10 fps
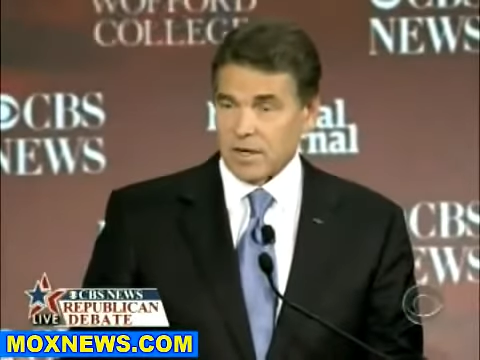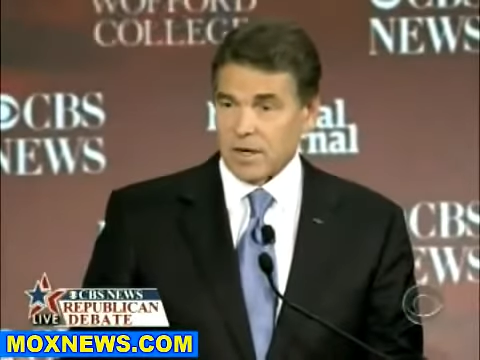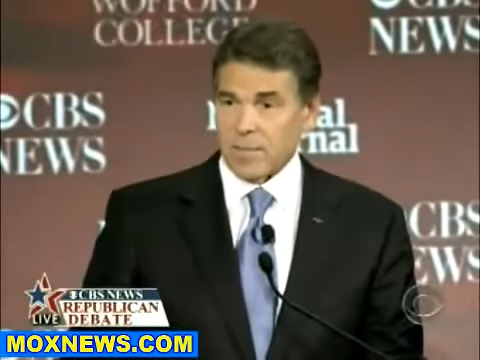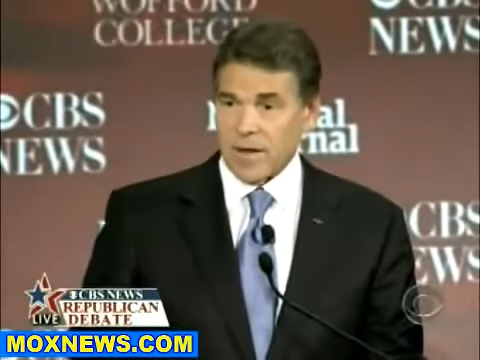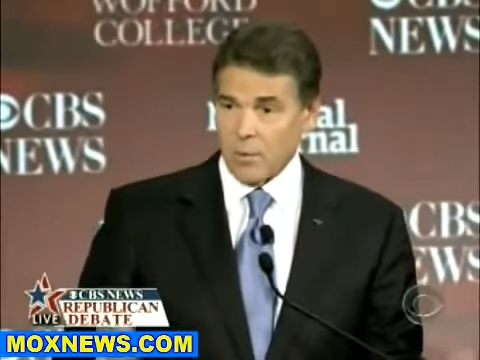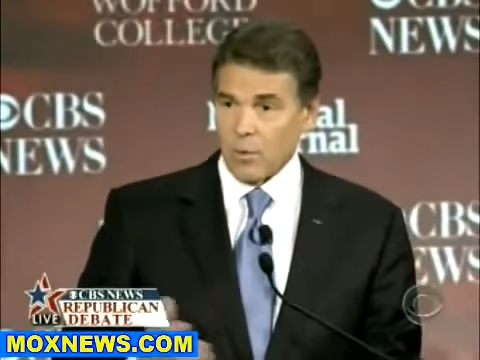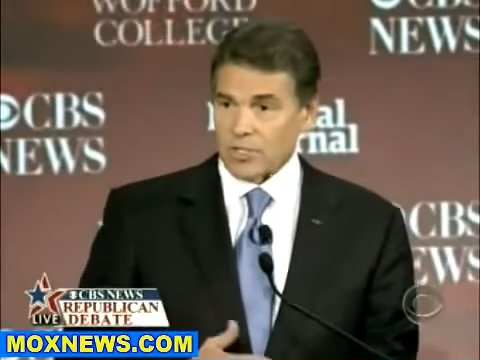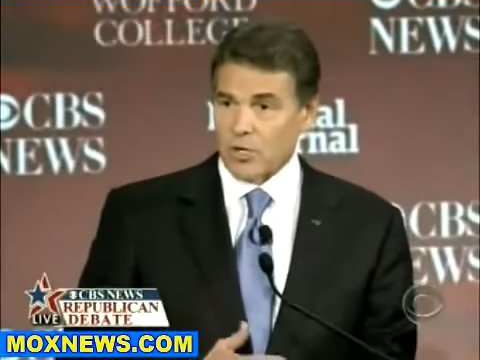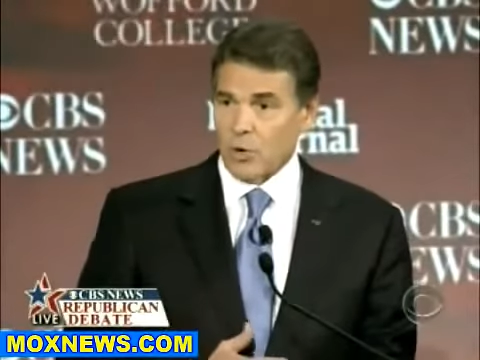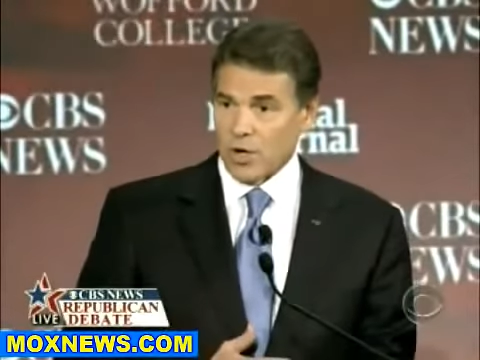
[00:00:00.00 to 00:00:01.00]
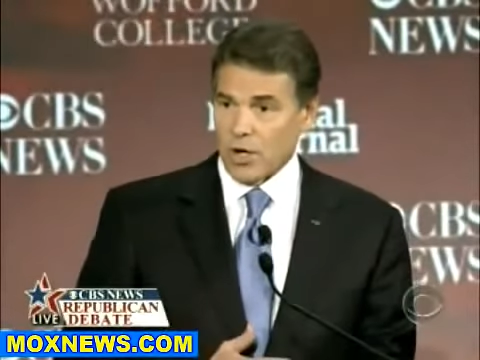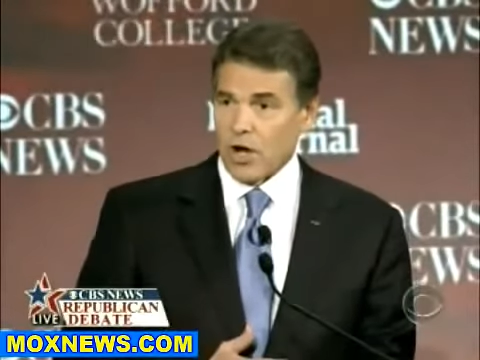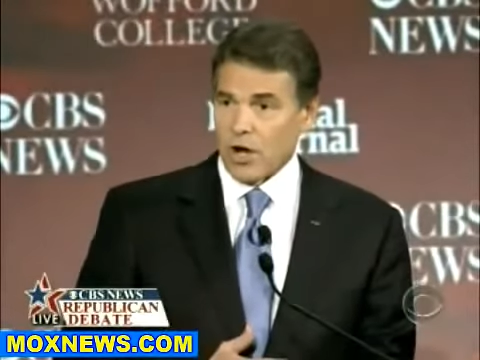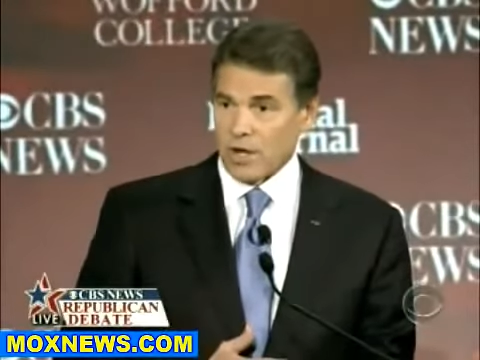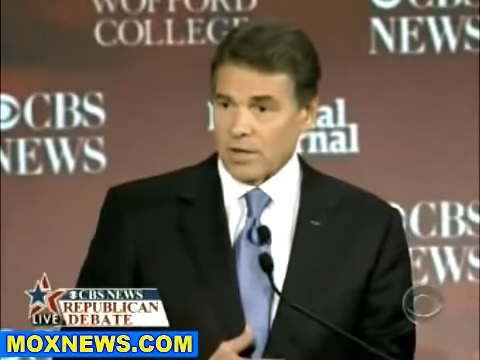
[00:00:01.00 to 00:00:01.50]
about what's going
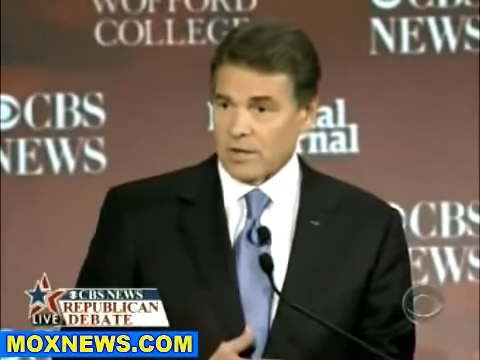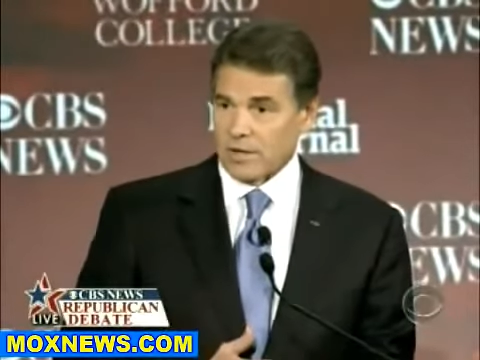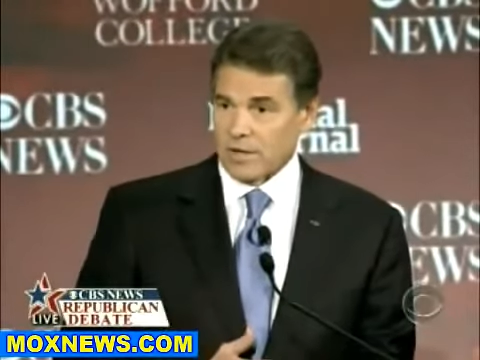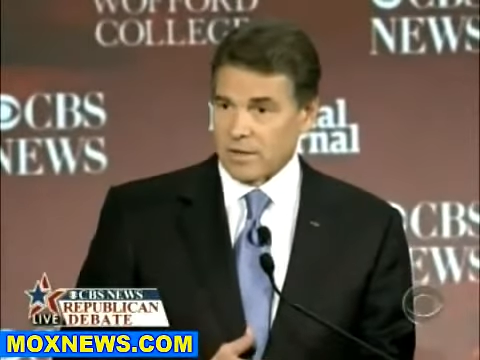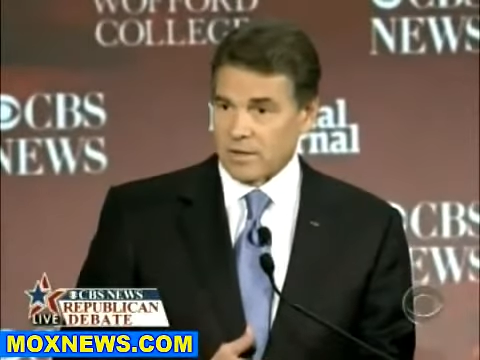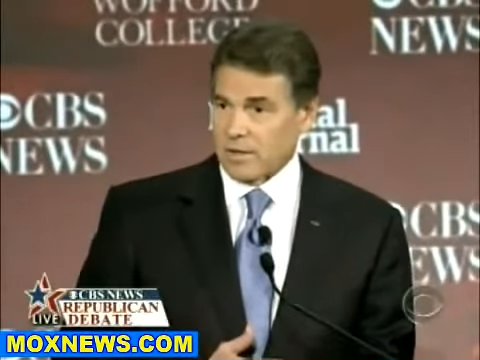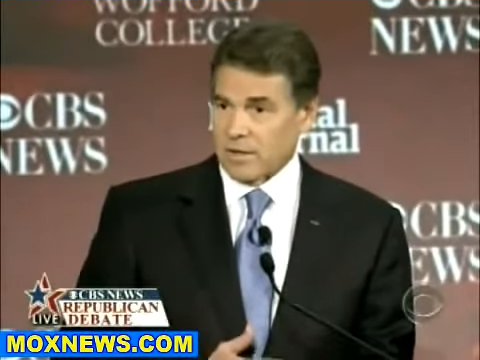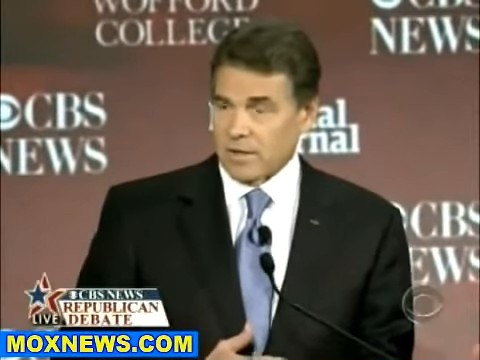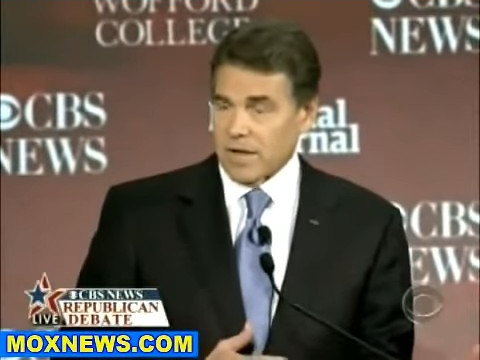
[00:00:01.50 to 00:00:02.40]
on in